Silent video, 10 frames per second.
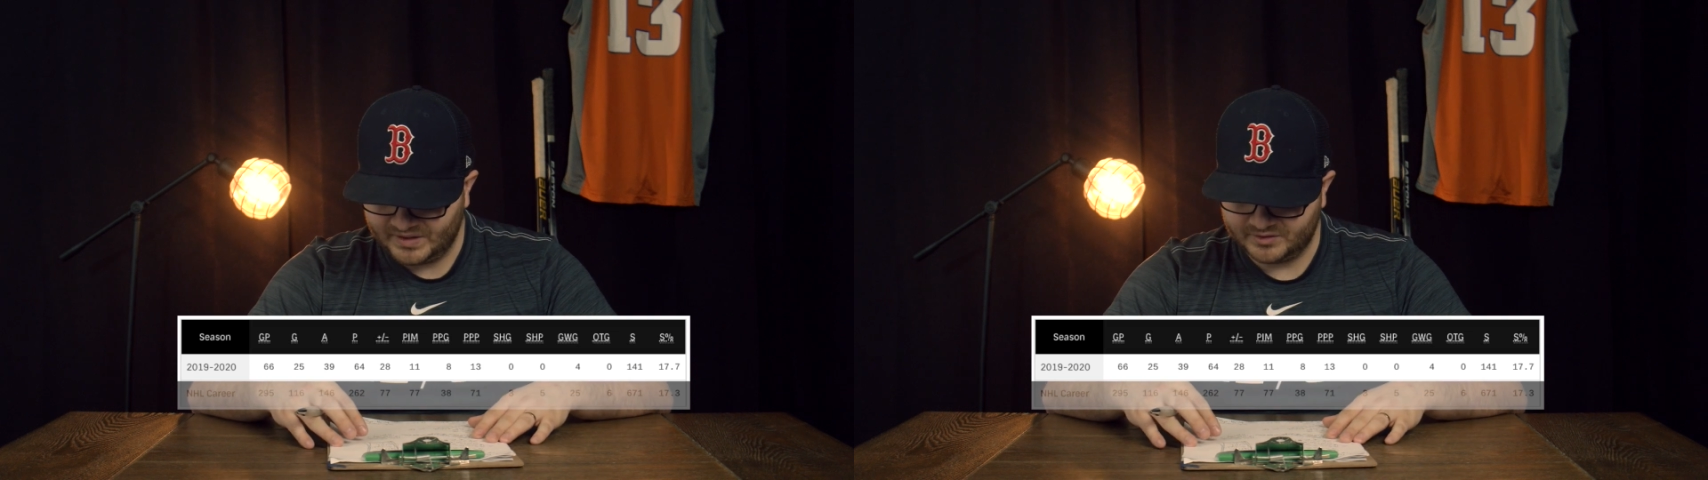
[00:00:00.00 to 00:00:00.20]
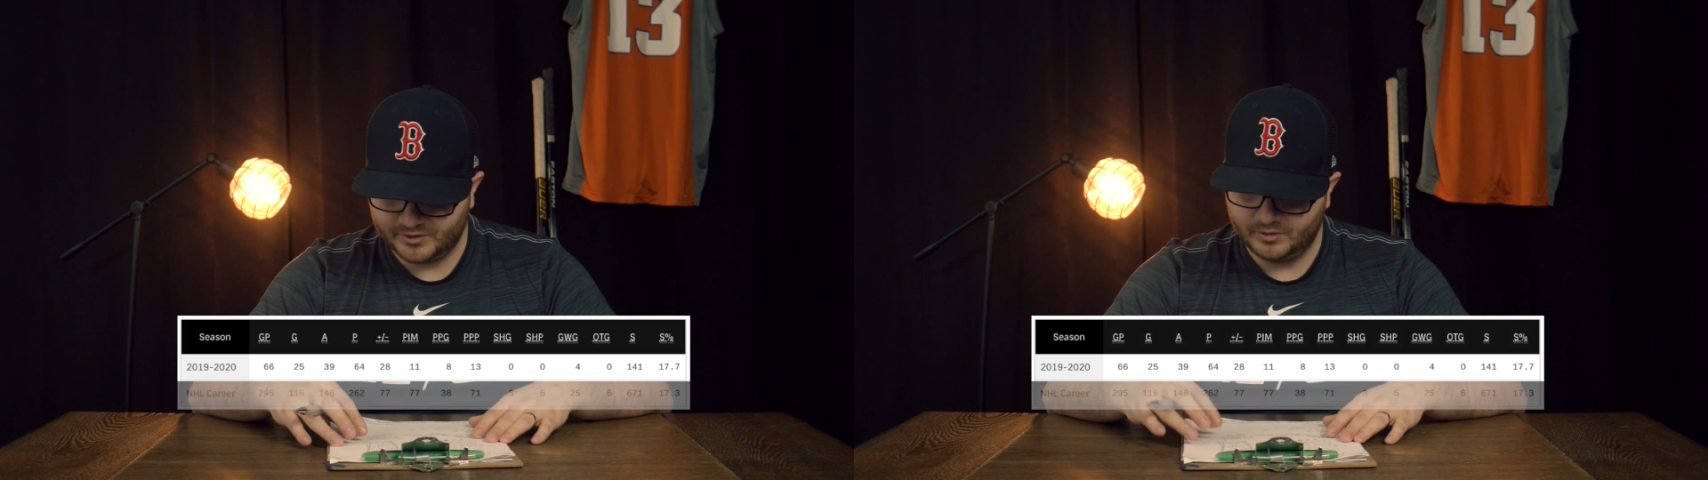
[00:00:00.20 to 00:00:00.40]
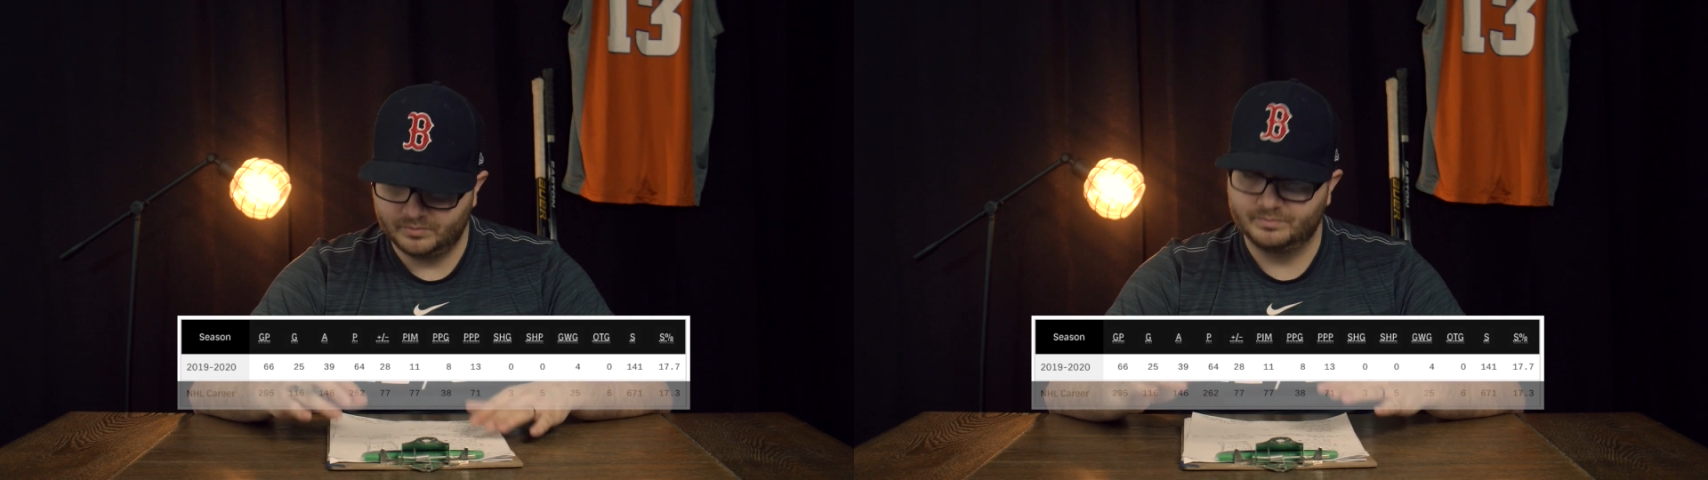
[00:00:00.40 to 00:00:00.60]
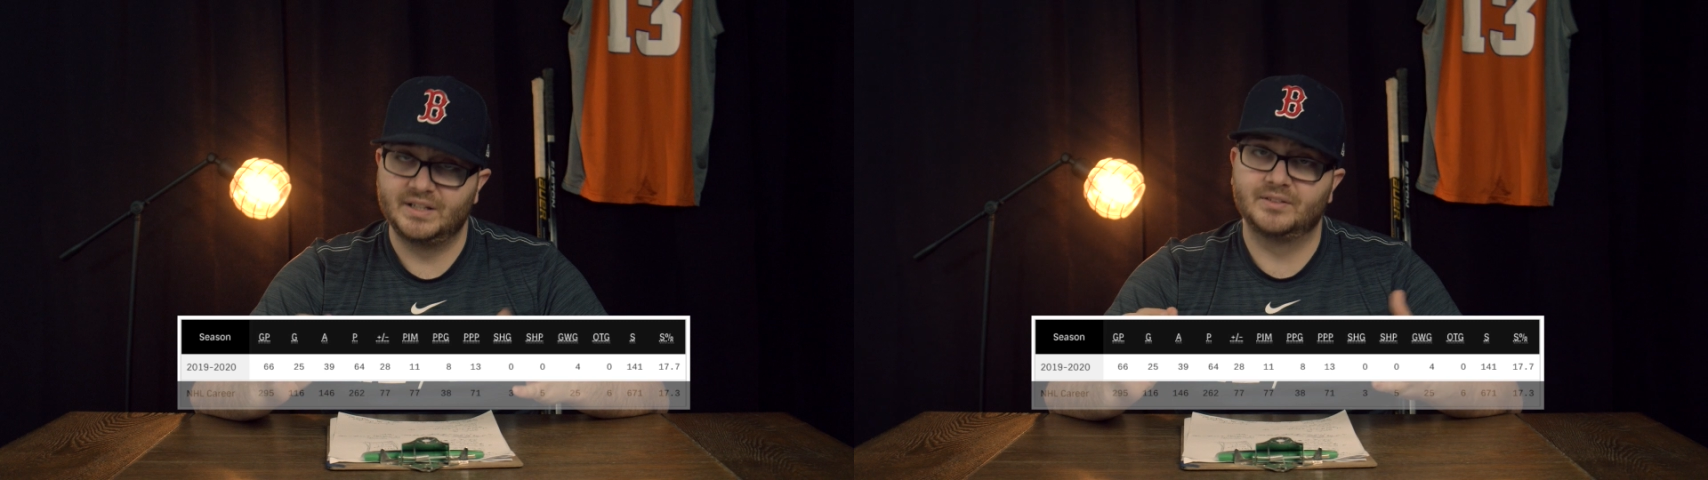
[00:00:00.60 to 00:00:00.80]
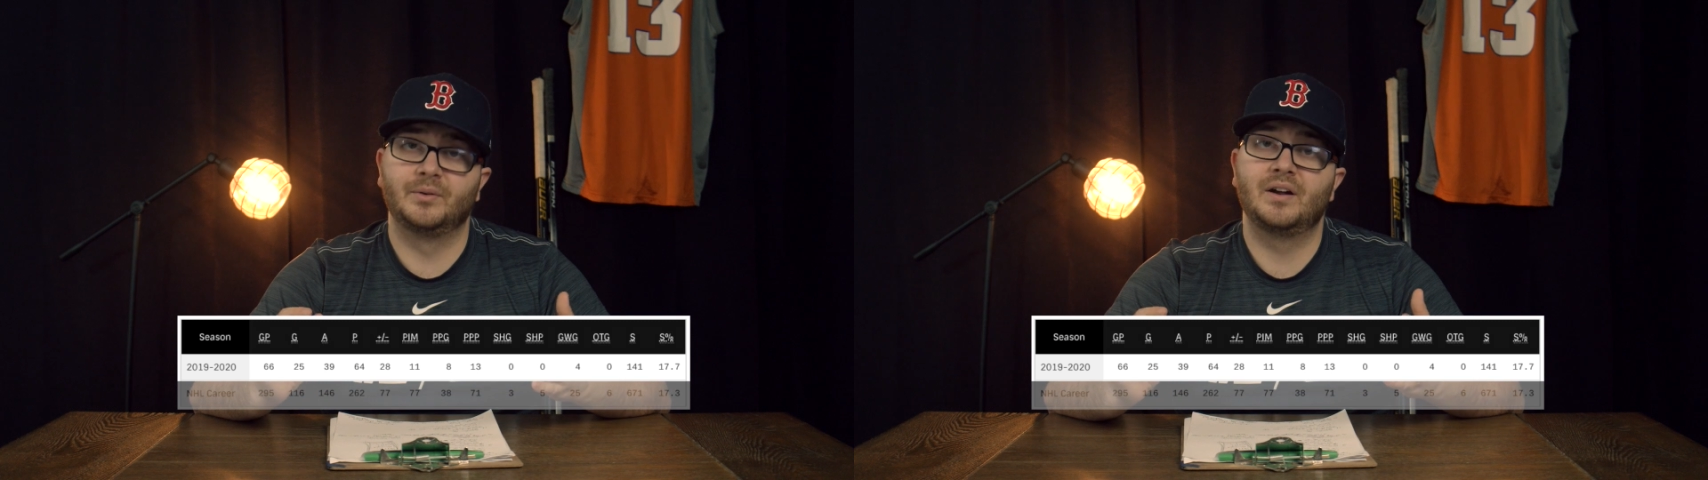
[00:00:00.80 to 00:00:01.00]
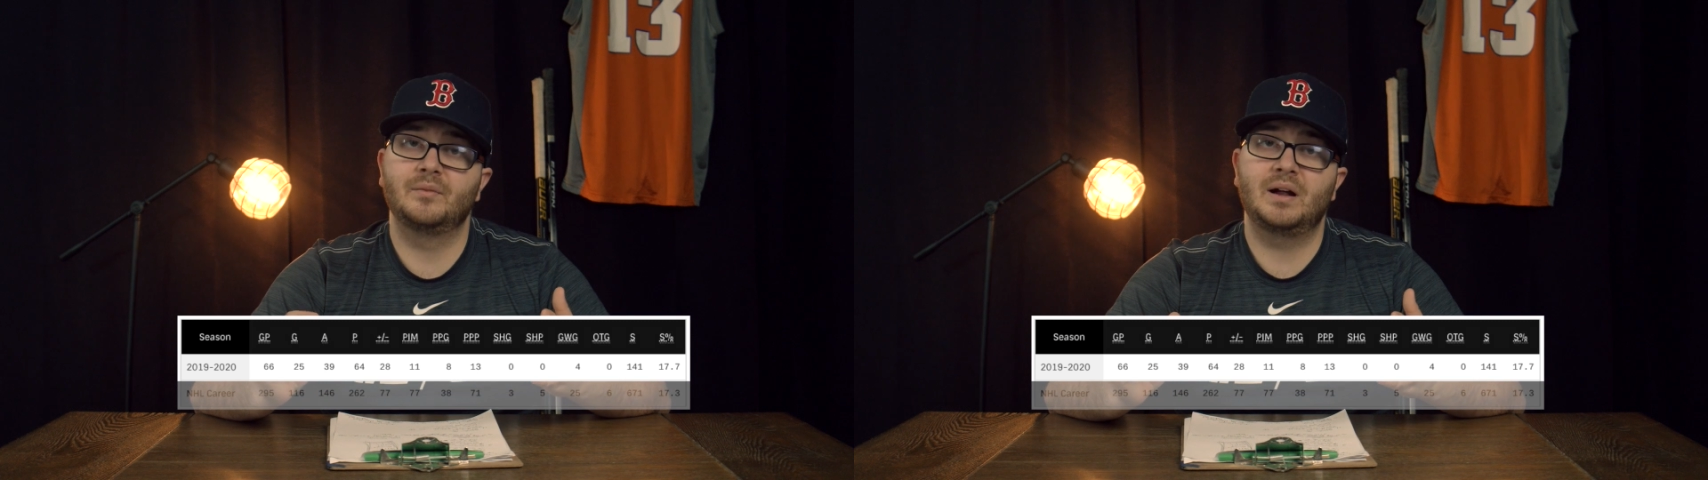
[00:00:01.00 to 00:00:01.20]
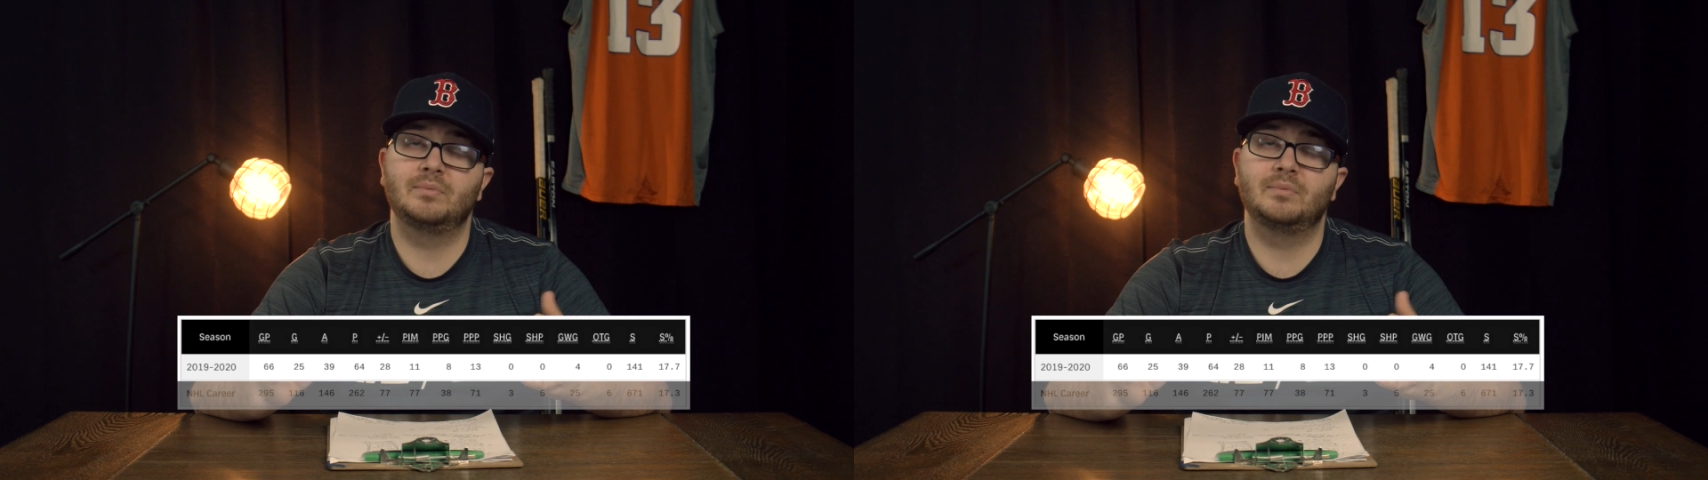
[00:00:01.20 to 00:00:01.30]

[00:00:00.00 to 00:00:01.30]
So he's surrounded by